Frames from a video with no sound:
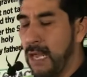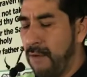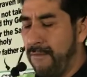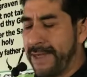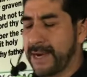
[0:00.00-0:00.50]

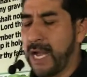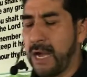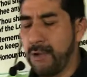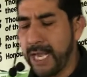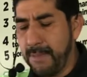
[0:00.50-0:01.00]
Father
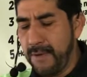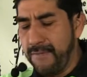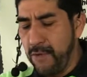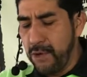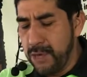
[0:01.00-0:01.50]
God, we come
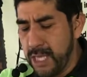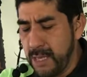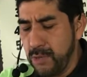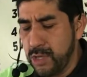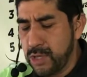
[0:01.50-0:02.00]
before you in the
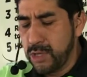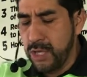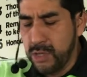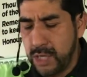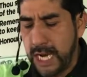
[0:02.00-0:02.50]
name of your Son
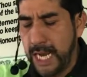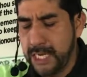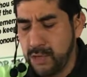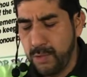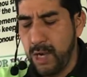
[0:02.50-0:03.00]
Jesus Christ,
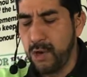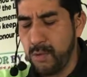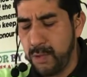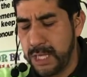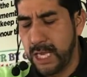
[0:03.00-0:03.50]
Lord. We love and
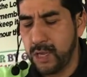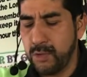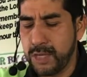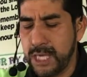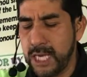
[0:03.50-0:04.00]
we thank you.
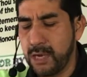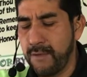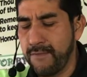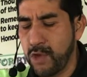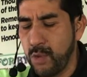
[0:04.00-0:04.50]
We thank you,
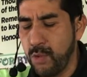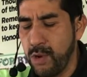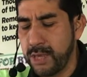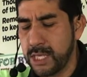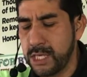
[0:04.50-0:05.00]
Lord, for your
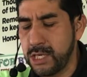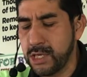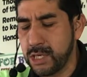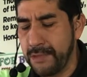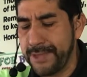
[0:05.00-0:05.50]
word that
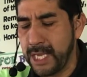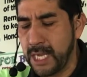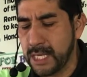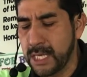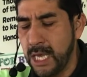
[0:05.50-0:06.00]
teaches all
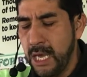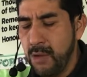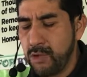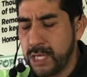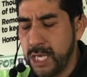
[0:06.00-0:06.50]
things.
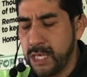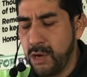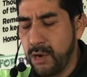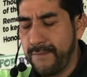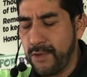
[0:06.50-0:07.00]
We thank you,
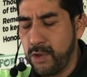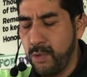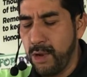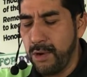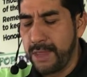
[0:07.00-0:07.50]
Lord, for your
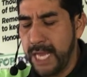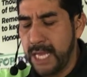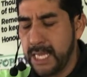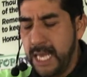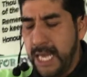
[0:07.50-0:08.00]
word
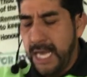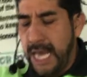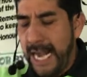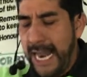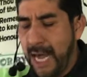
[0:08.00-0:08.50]
that
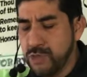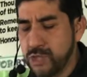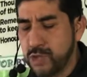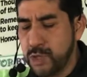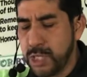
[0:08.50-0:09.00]
allows
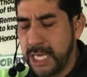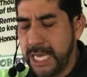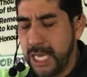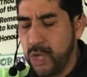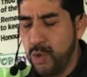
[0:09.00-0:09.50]
to see
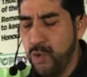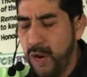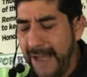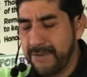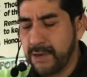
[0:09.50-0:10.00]
that you
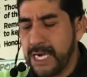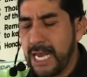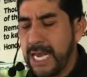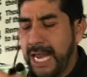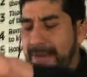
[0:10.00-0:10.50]
have
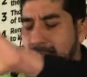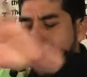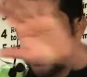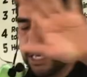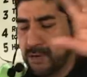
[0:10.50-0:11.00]
created
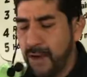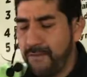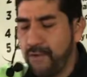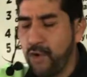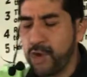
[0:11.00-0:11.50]
everything is created
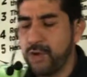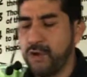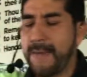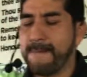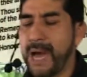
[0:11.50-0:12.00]
for you
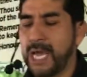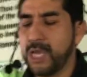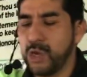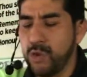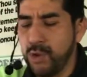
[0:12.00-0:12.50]
and by
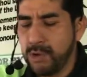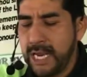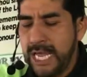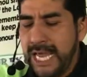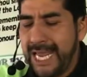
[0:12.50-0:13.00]
you, Lord.
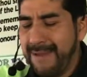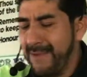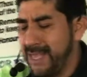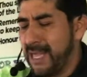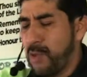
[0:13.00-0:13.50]

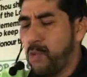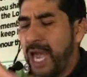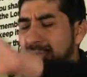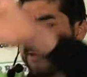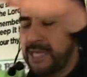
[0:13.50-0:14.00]
Even the
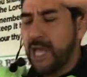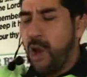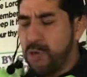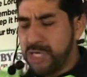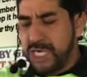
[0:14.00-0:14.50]
waves, the
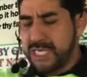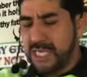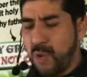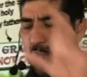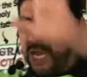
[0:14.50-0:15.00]
oceans,
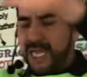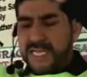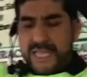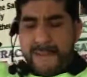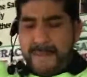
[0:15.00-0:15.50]
the
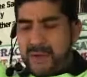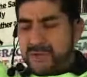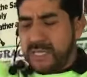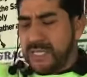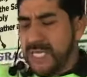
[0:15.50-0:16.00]
winds, the
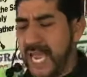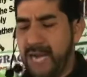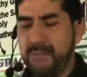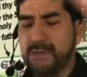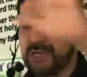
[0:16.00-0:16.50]
mountains, the
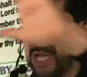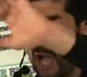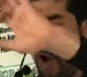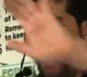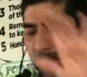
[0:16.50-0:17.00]
animals
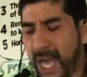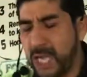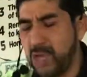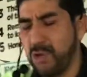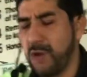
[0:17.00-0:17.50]
obey
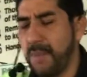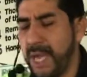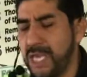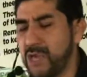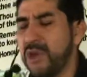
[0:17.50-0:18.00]
you and
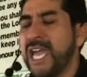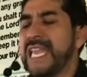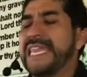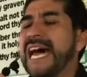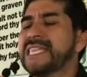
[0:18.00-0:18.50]
commend you.
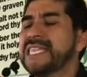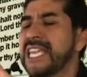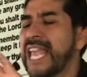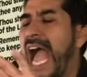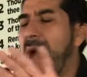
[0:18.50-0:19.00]
And
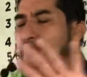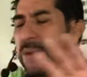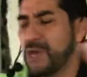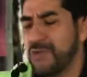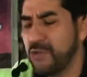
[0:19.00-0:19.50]
nothing
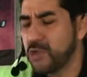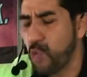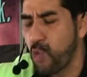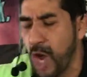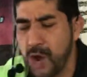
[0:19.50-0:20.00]
happened on this
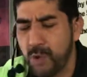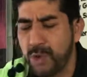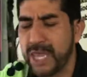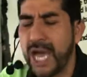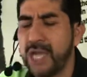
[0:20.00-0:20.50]
world
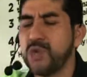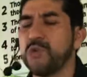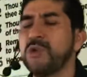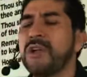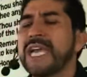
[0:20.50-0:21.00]
without
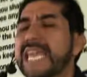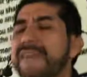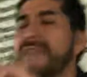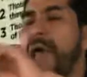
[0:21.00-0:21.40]
you giving